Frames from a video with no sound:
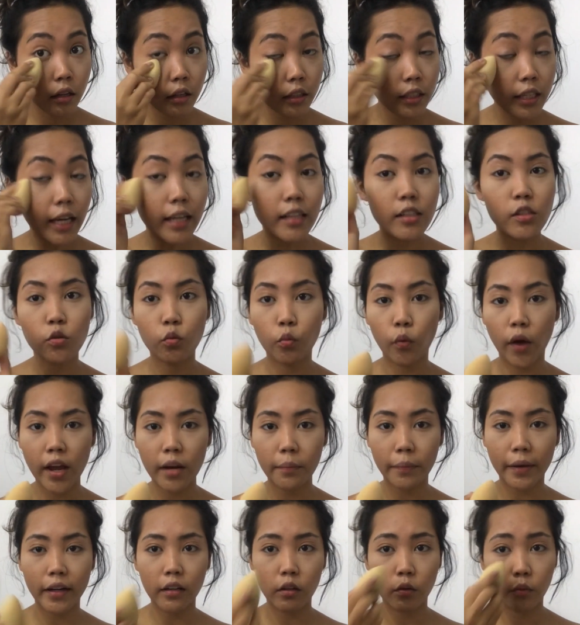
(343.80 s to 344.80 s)
yeah, it's
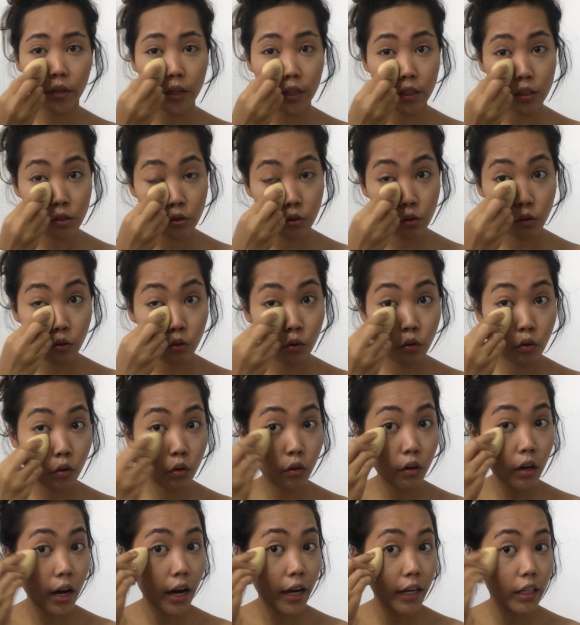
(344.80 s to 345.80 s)
wet by the way,
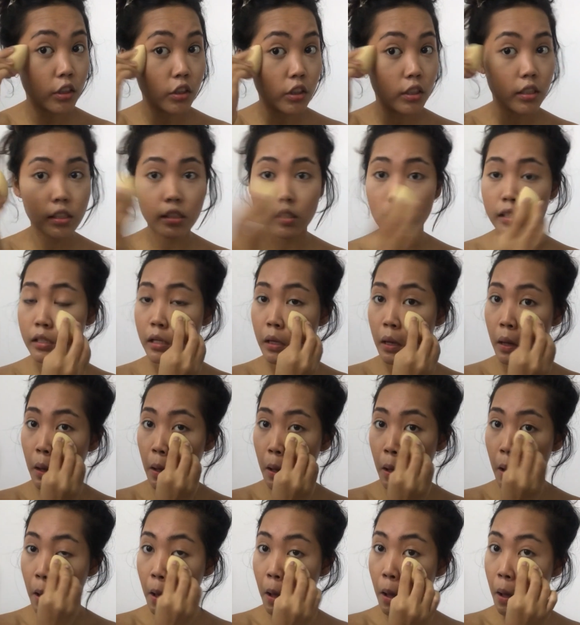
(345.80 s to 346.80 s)
so I just
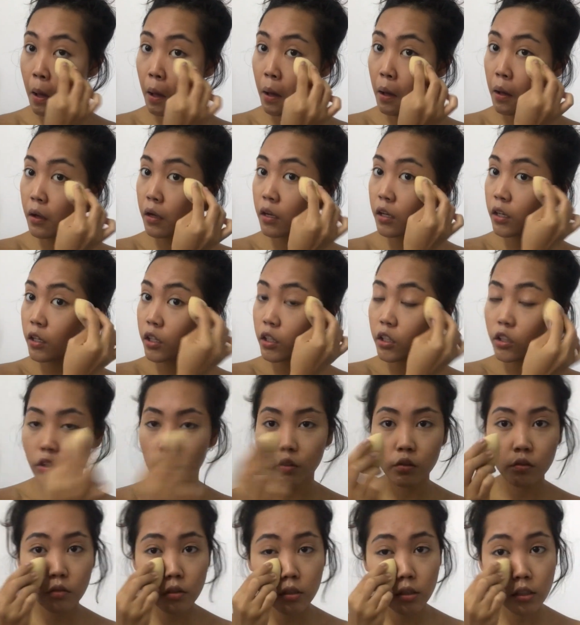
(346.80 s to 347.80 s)

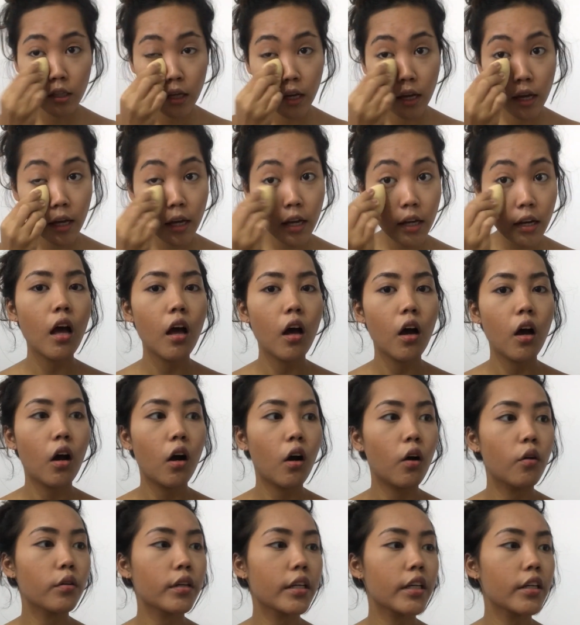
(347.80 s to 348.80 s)
use that.
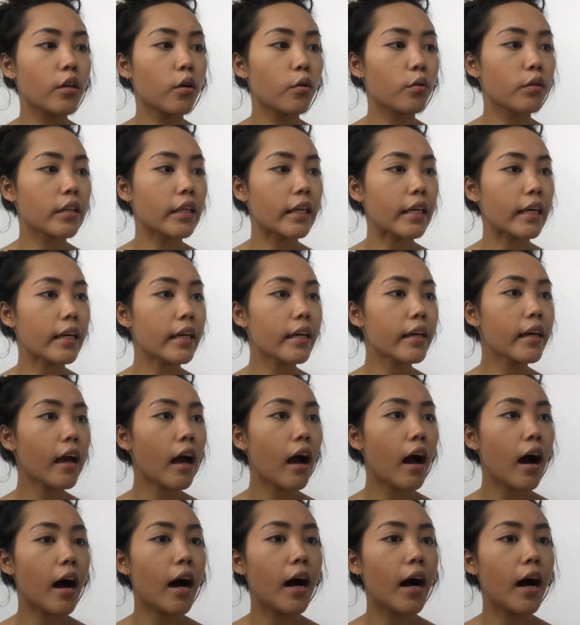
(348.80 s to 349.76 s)
Okie dokie.